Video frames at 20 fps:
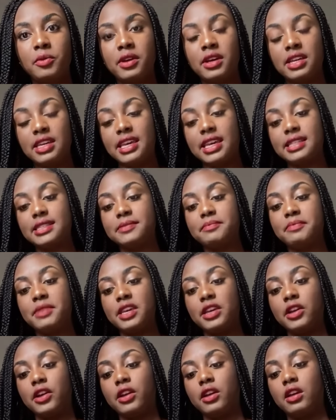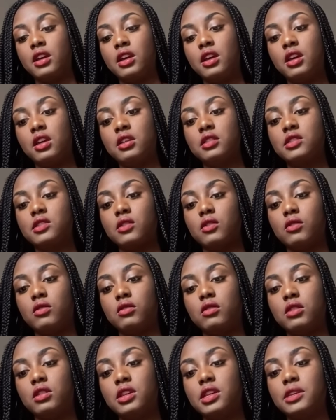gets bigger. So
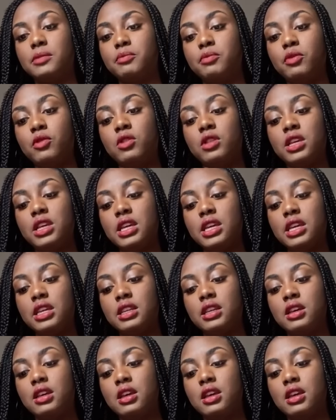keep pulling it.